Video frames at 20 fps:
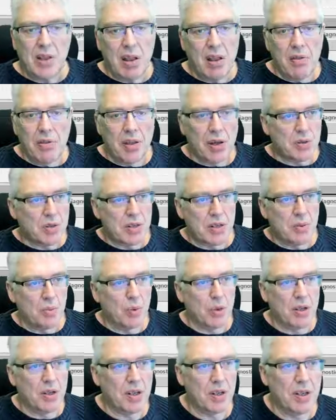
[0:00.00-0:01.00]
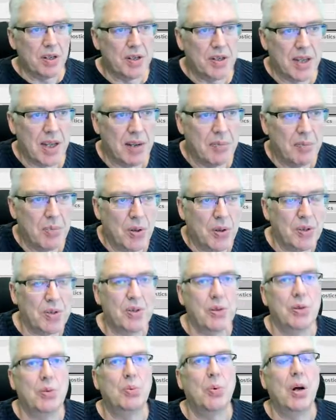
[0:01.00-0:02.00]
1001 is
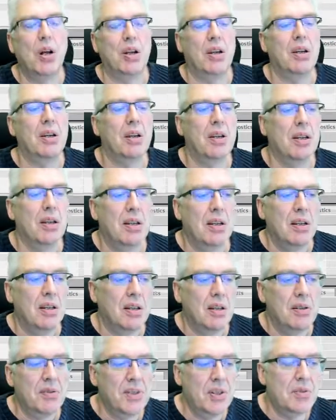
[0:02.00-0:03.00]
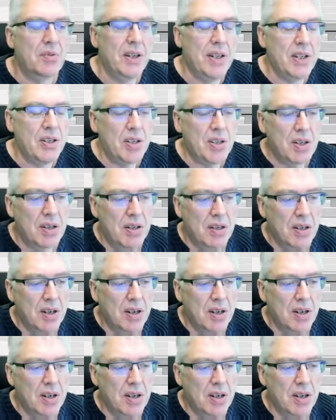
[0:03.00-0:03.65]
10.01 degrees.